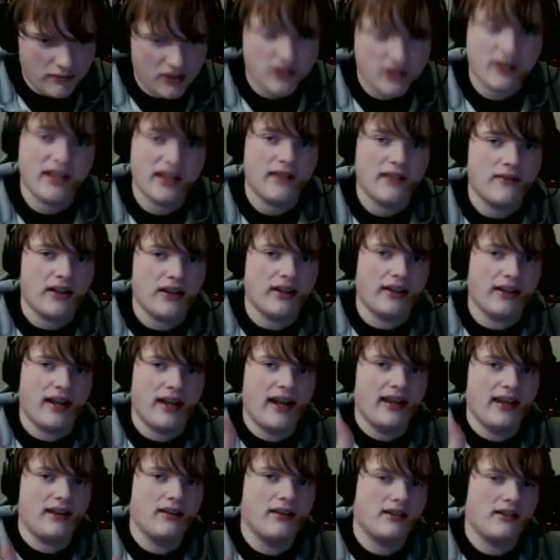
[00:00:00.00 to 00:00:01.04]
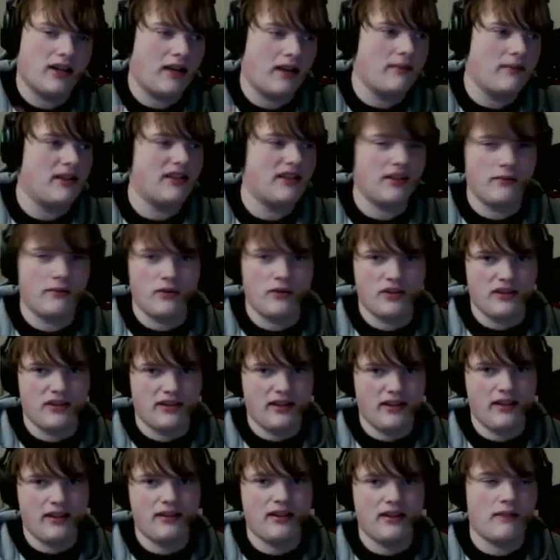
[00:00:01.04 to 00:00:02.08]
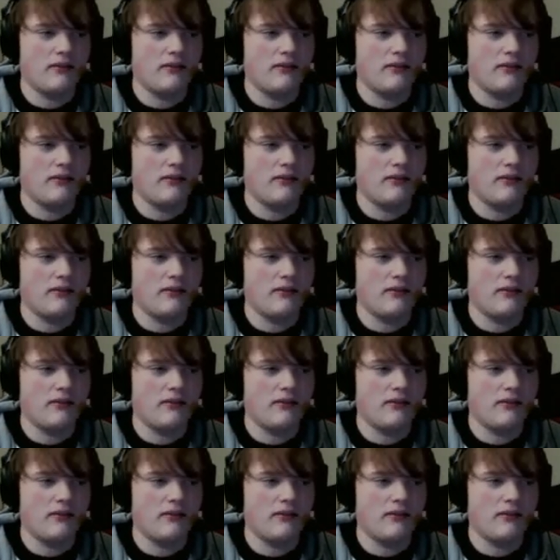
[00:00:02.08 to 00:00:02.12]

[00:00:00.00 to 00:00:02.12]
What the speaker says: be sure to give it a like, comment, tell me what you think